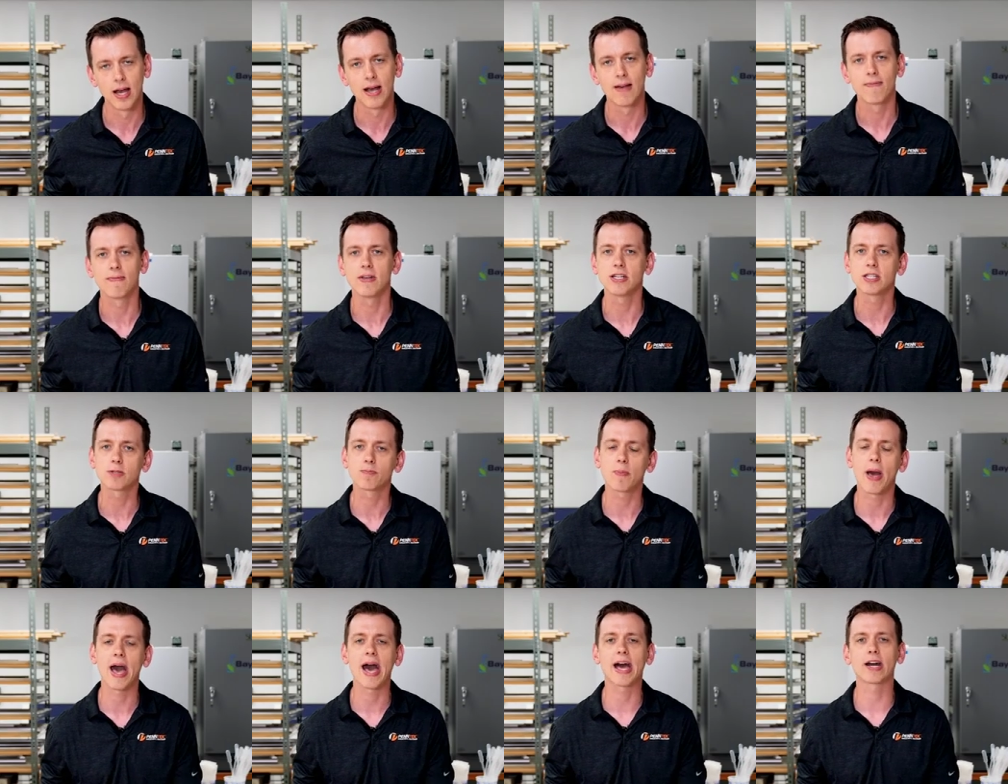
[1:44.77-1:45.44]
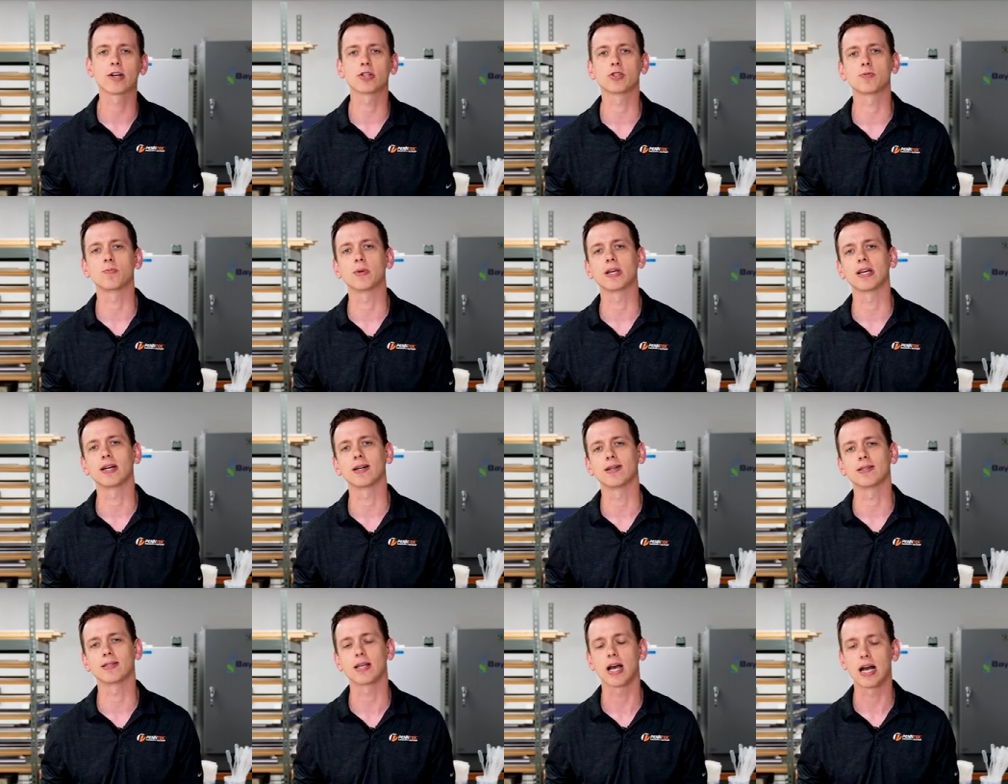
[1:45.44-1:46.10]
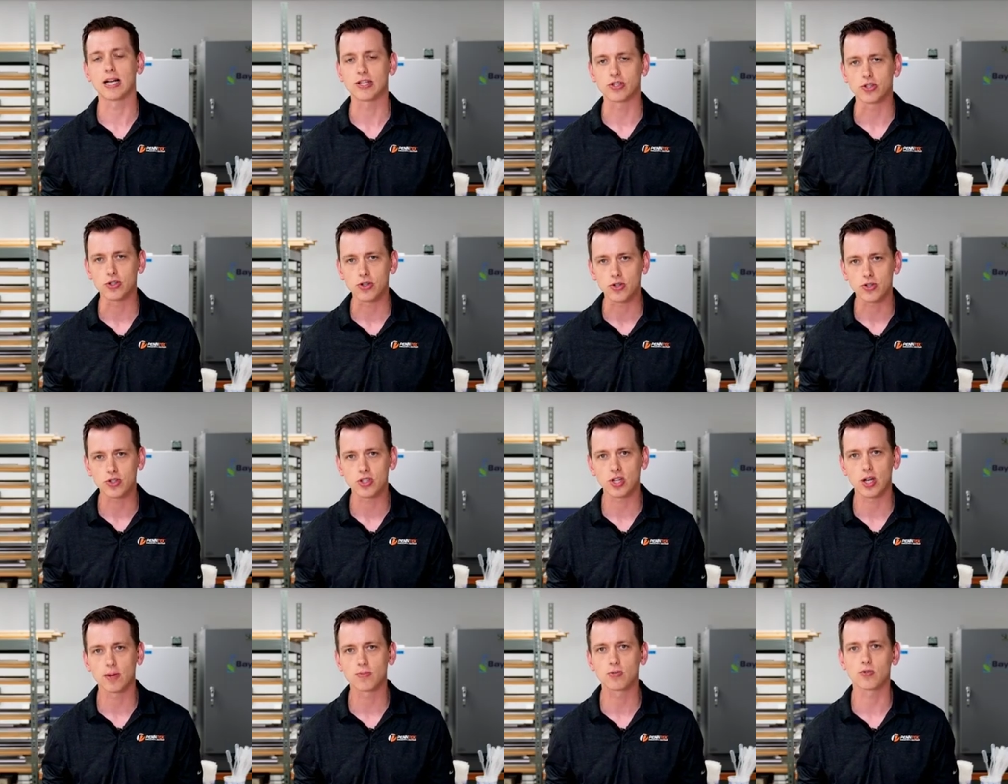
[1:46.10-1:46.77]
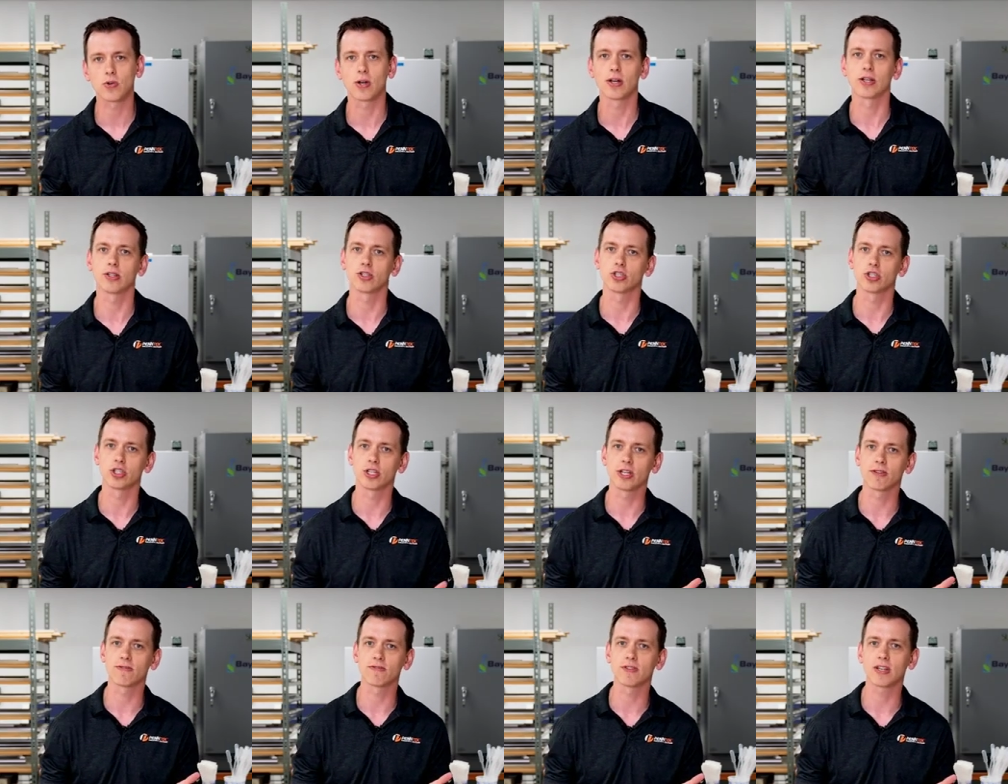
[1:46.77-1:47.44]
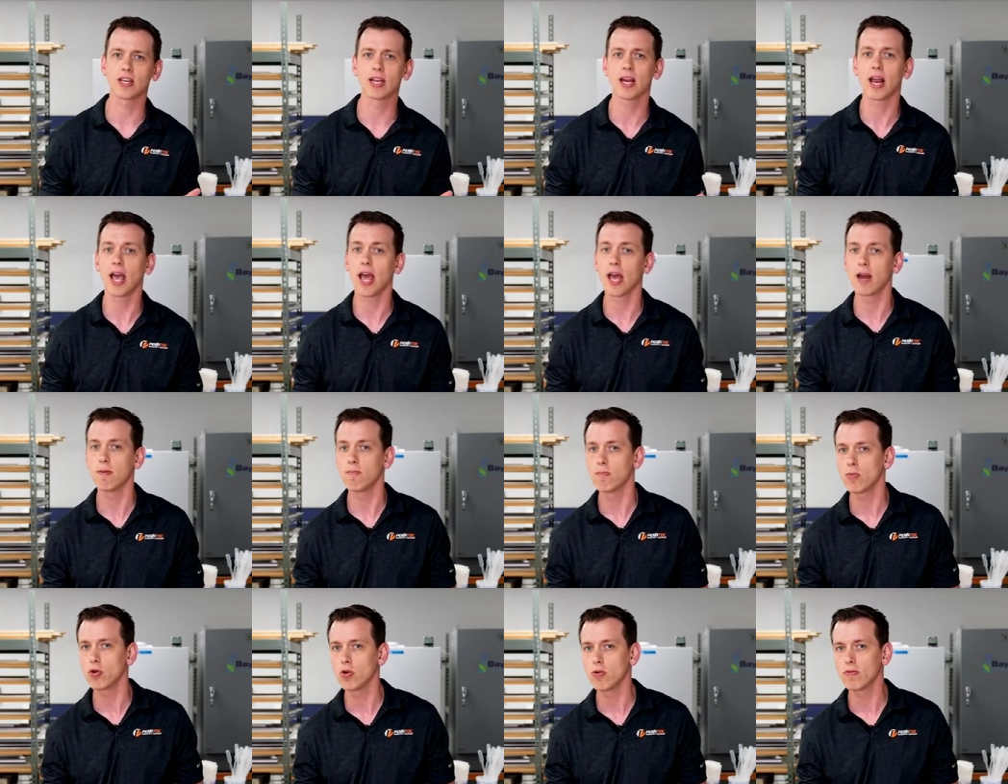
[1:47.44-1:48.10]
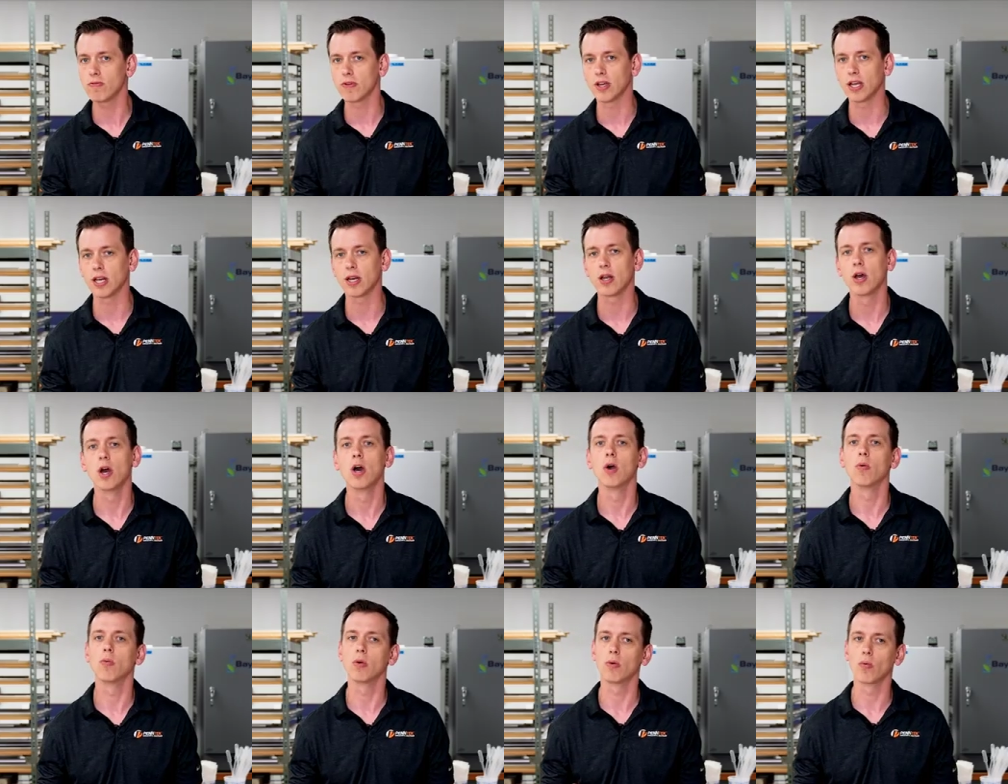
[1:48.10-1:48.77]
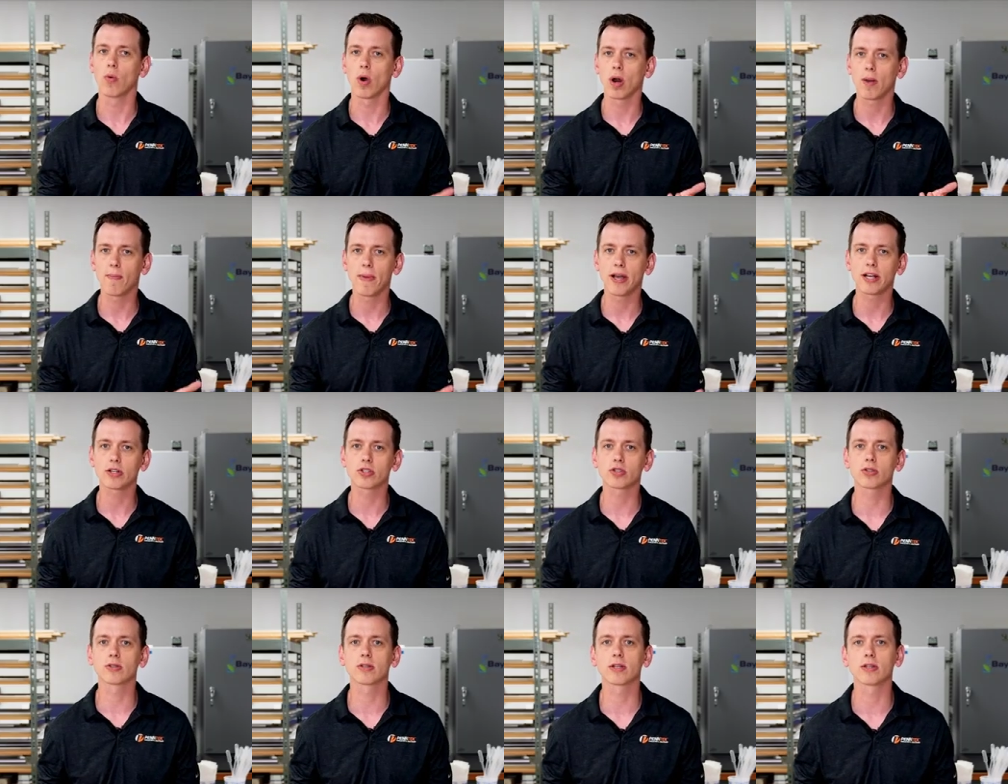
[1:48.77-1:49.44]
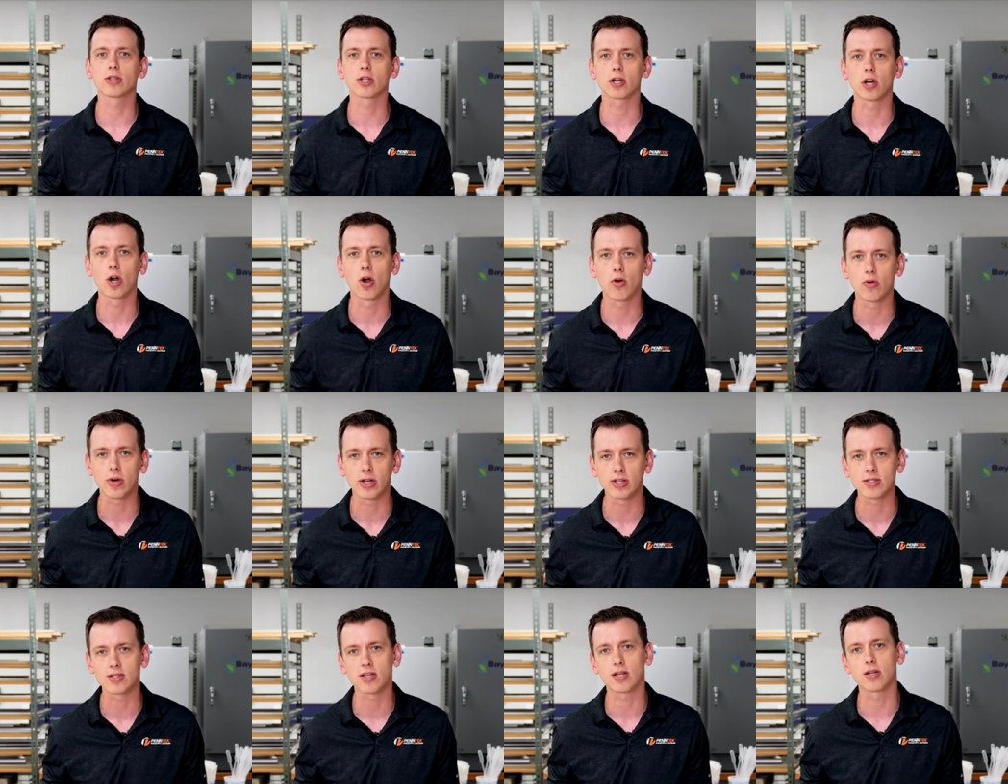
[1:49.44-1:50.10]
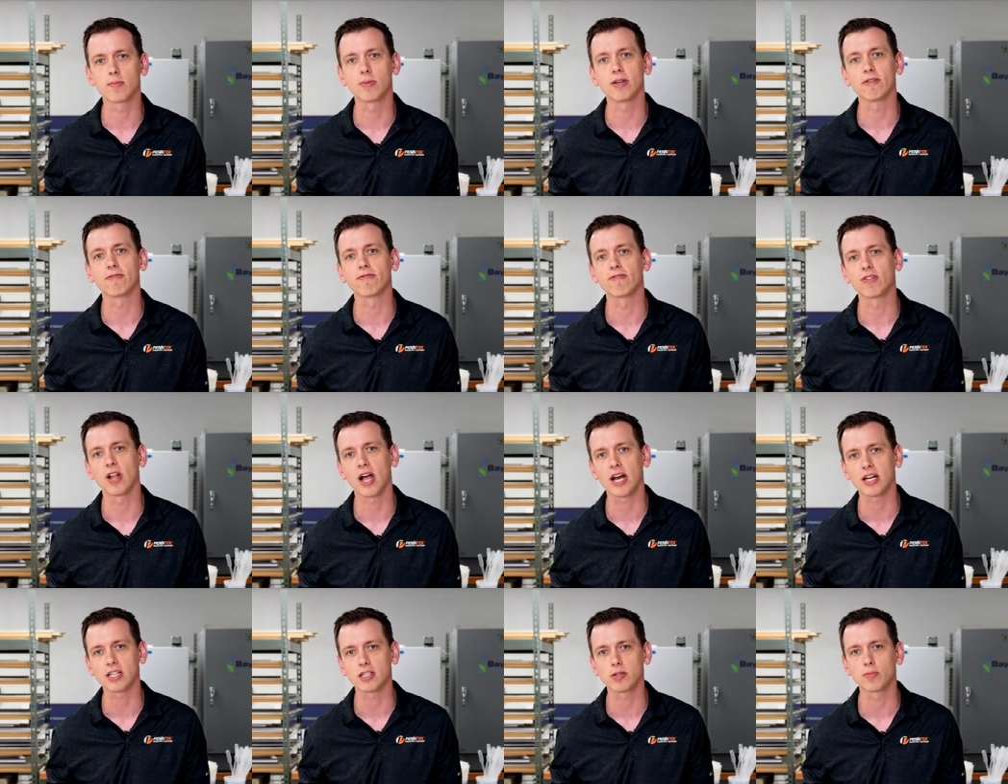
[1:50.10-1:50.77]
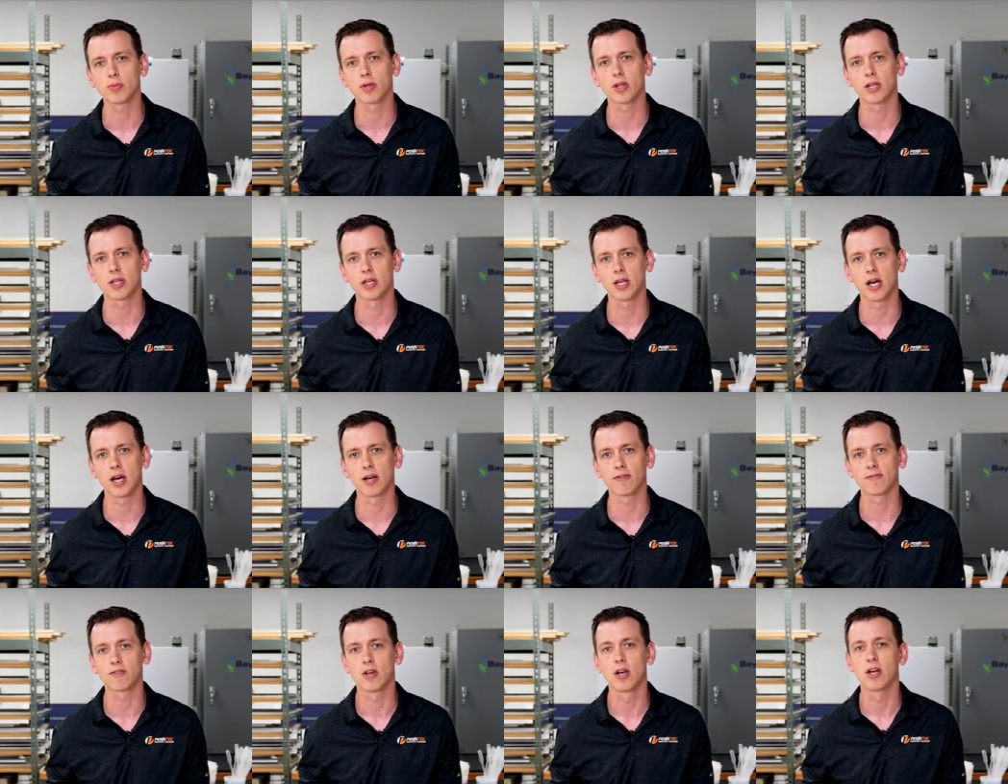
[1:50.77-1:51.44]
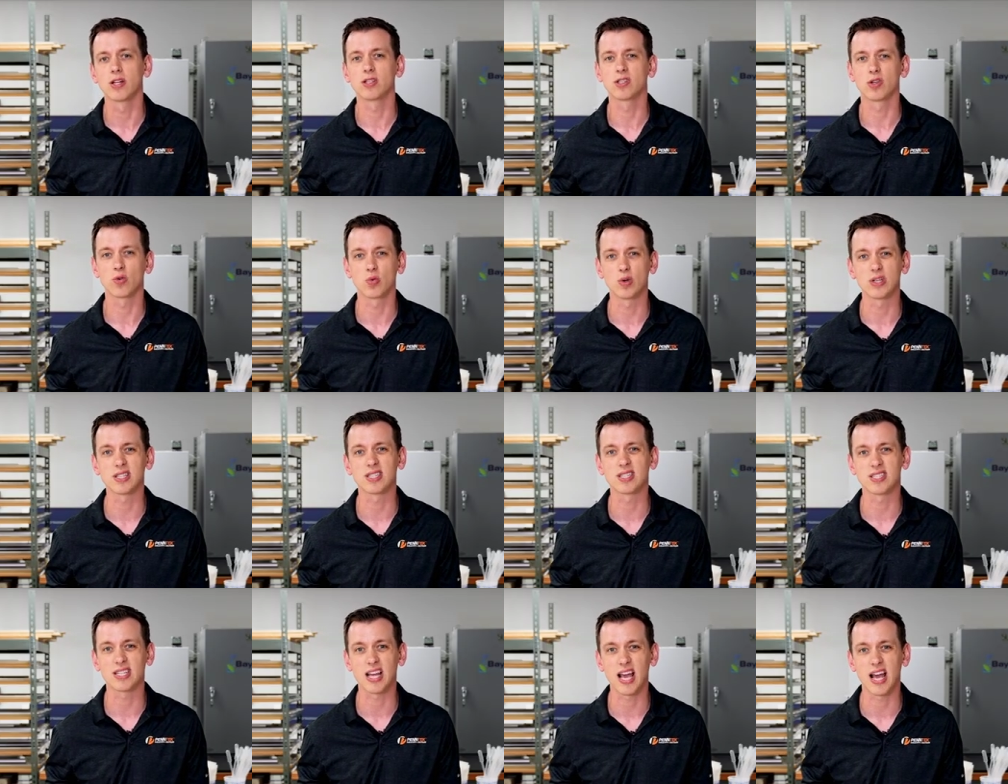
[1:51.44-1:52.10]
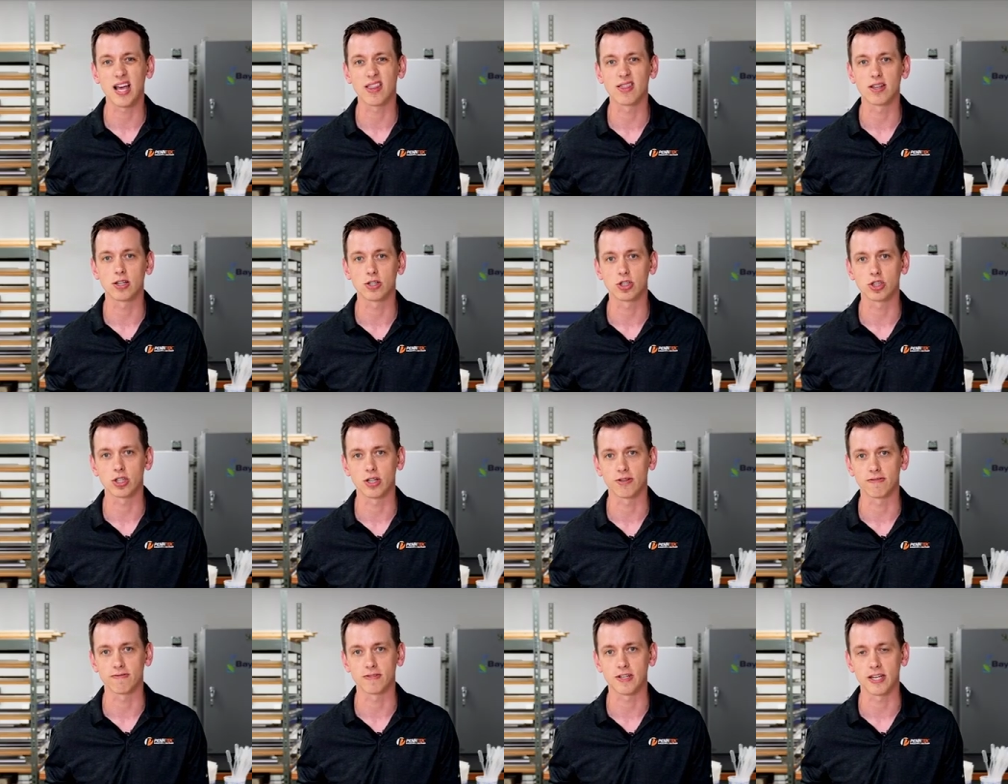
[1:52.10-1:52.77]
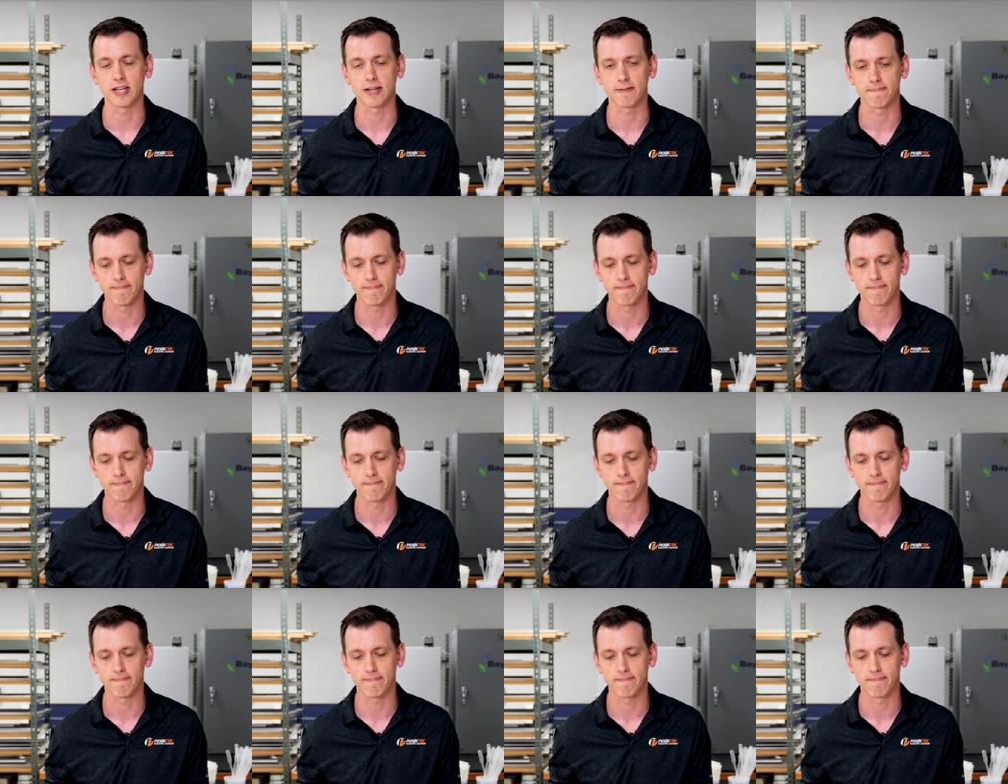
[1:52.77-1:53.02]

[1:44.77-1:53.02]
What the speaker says: This matters because as your substrate is shifting and moving, we want to make sure that the coating is going to be flexible enough to withstand this shifting.